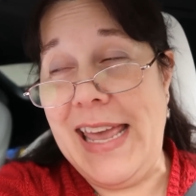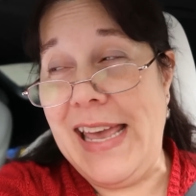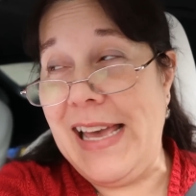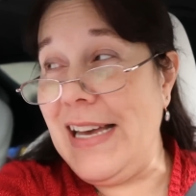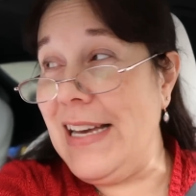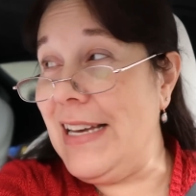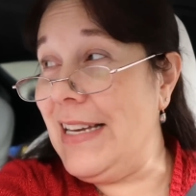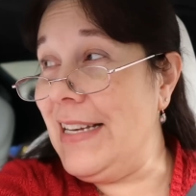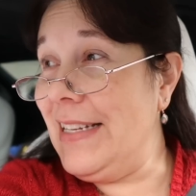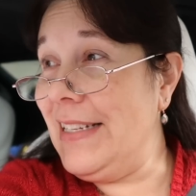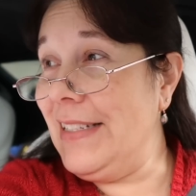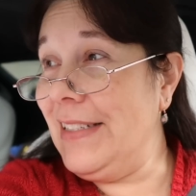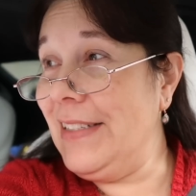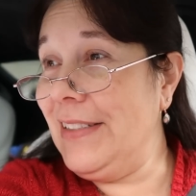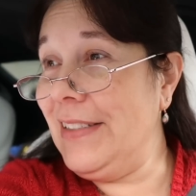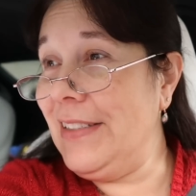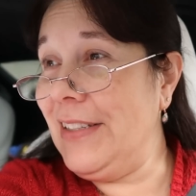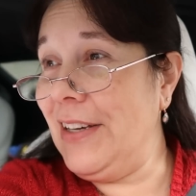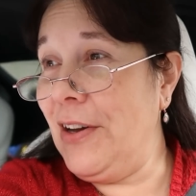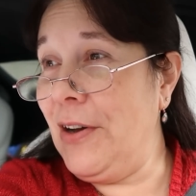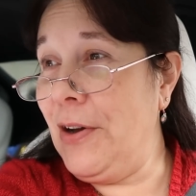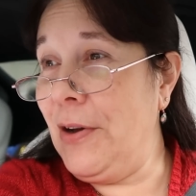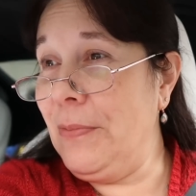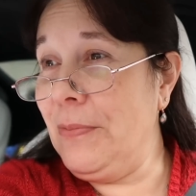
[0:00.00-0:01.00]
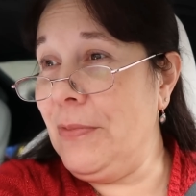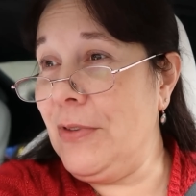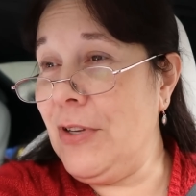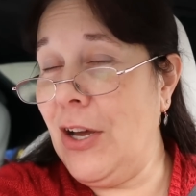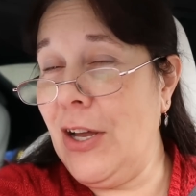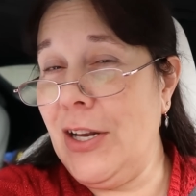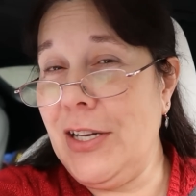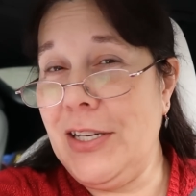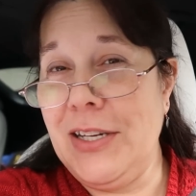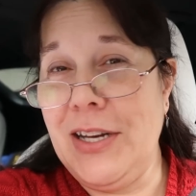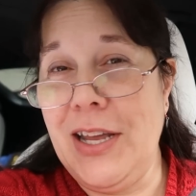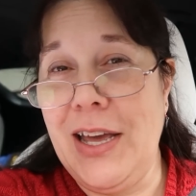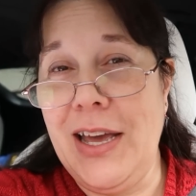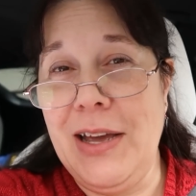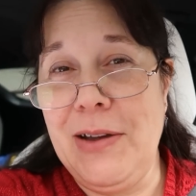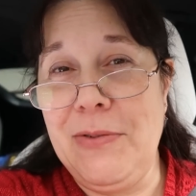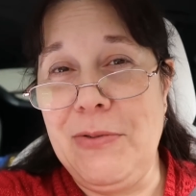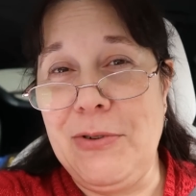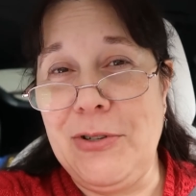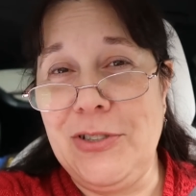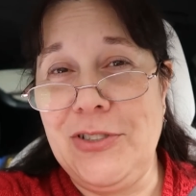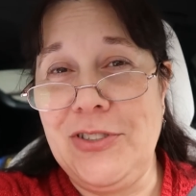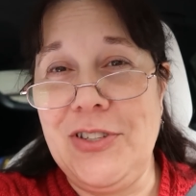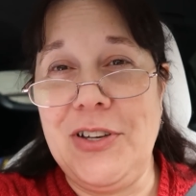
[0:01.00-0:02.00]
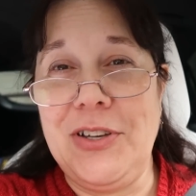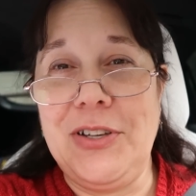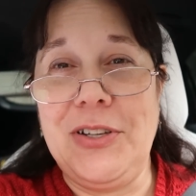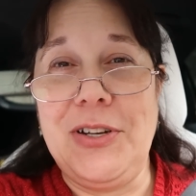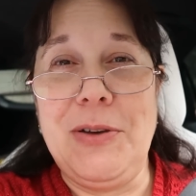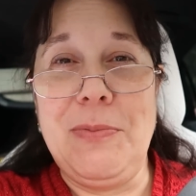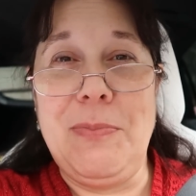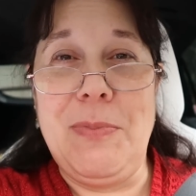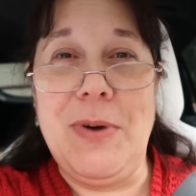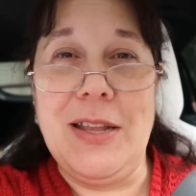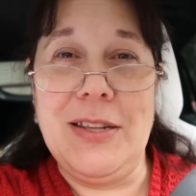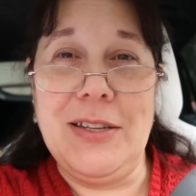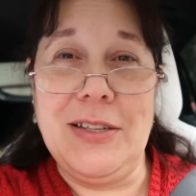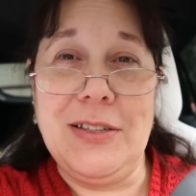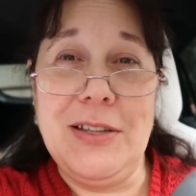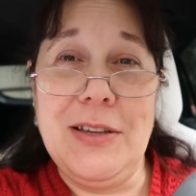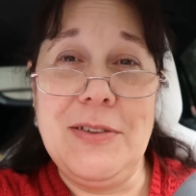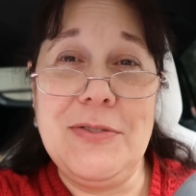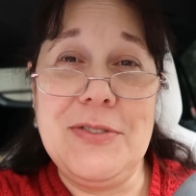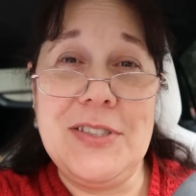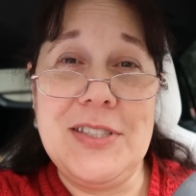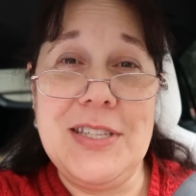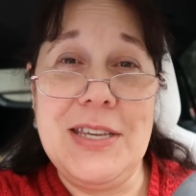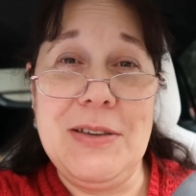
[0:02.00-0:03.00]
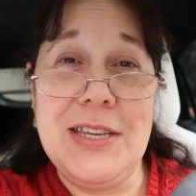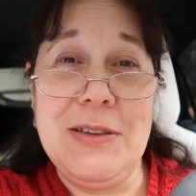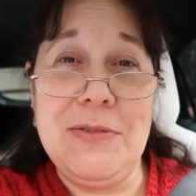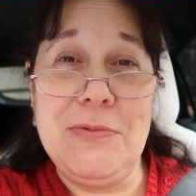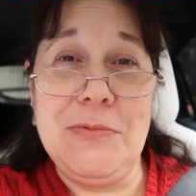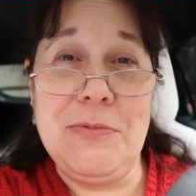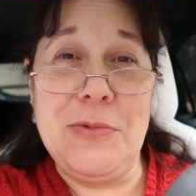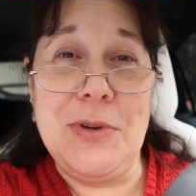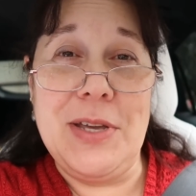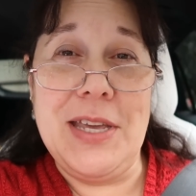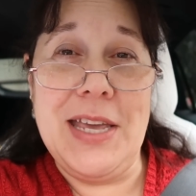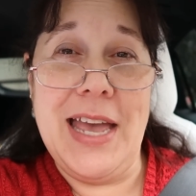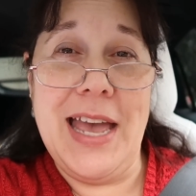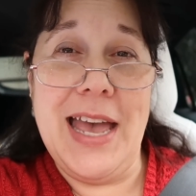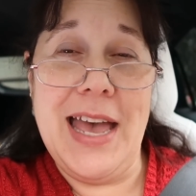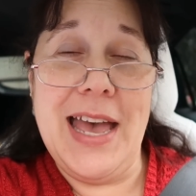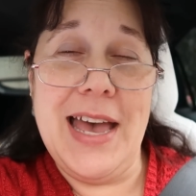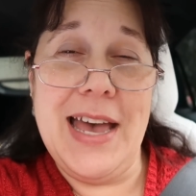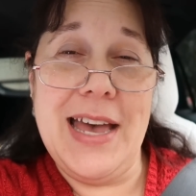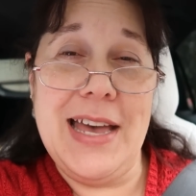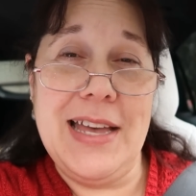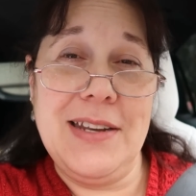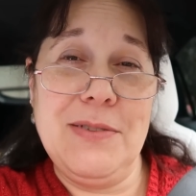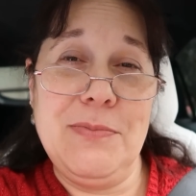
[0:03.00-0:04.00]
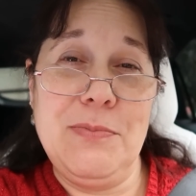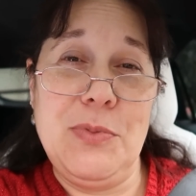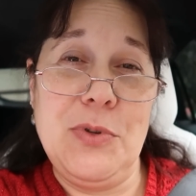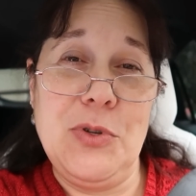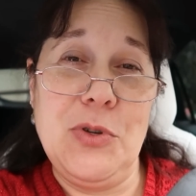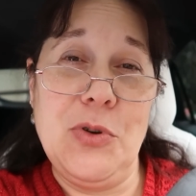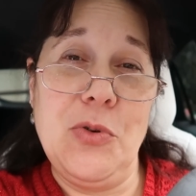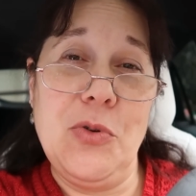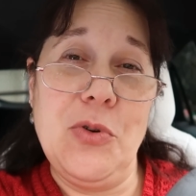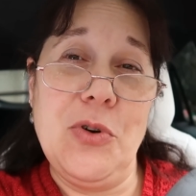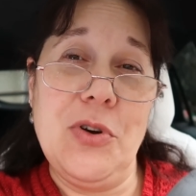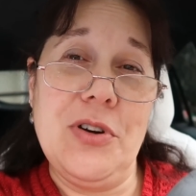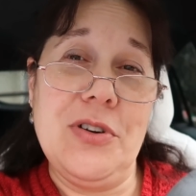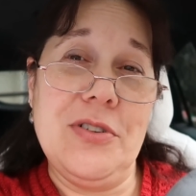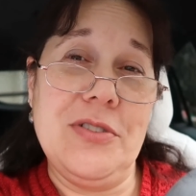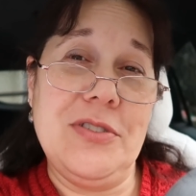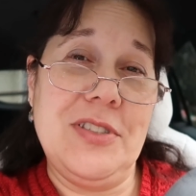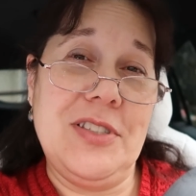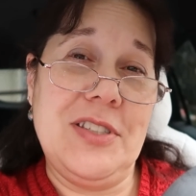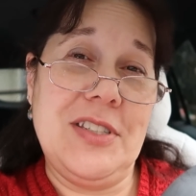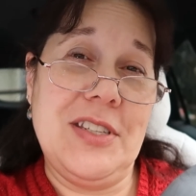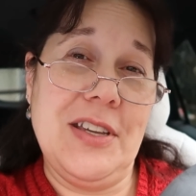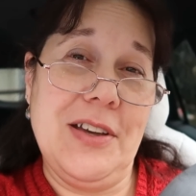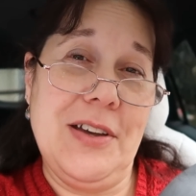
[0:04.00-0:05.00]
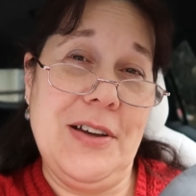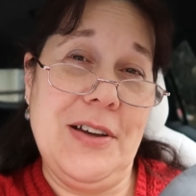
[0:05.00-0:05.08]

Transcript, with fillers: And um, Don and I were snuggled up on the love seat. We had Bjorn's